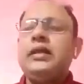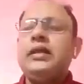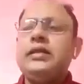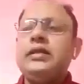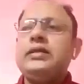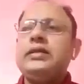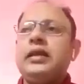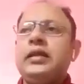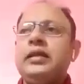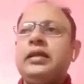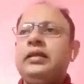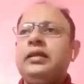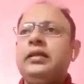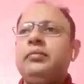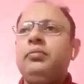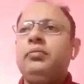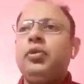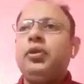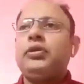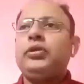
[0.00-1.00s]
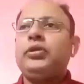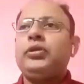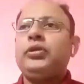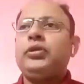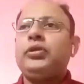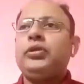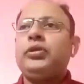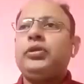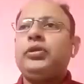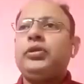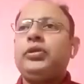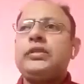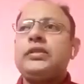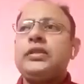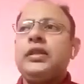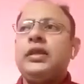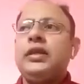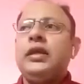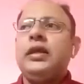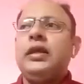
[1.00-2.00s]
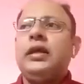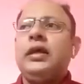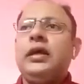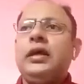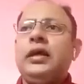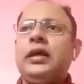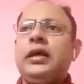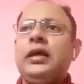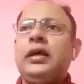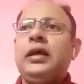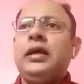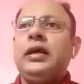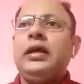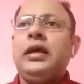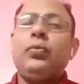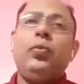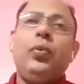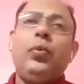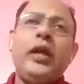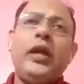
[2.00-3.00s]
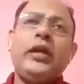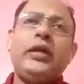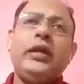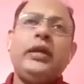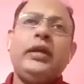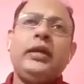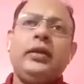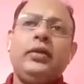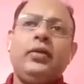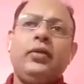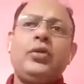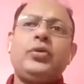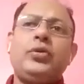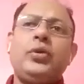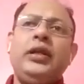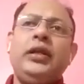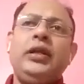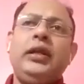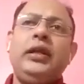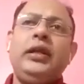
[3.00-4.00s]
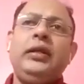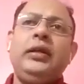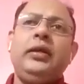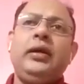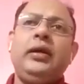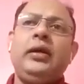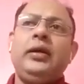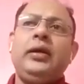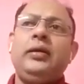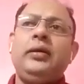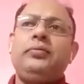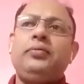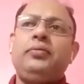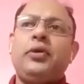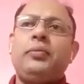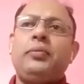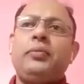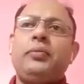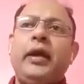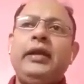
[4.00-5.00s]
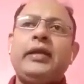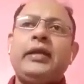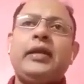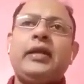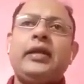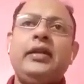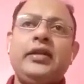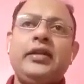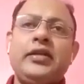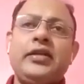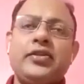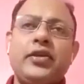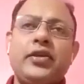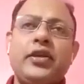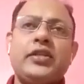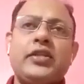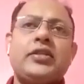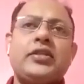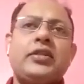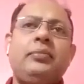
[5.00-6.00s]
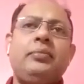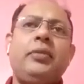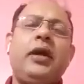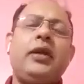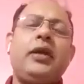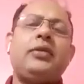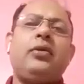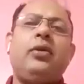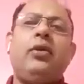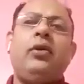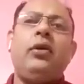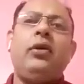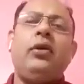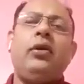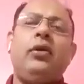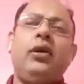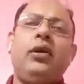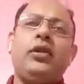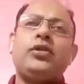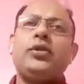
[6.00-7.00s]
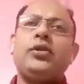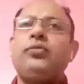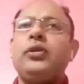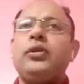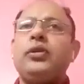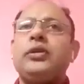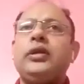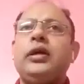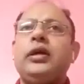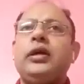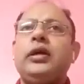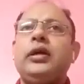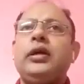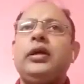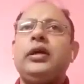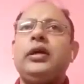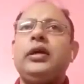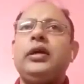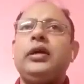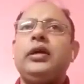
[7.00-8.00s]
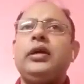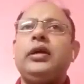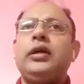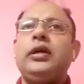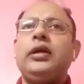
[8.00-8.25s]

And since then, both countries are working not only for bilateral interests, but also for the